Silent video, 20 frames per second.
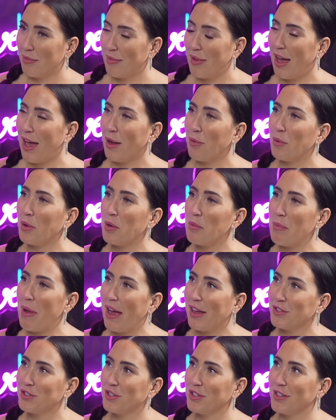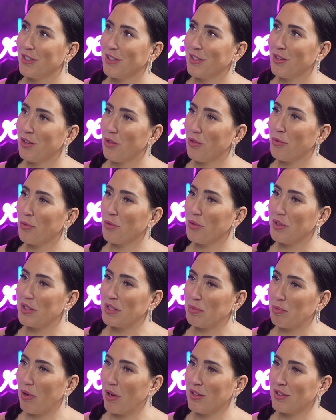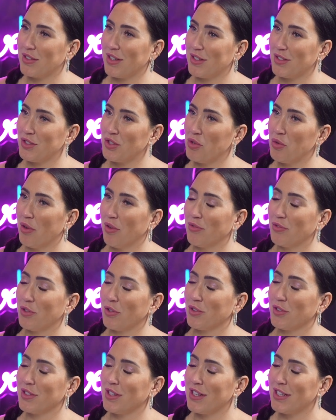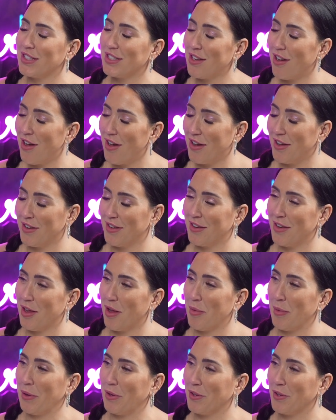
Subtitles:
I would imagine through this process, you have learned a ton about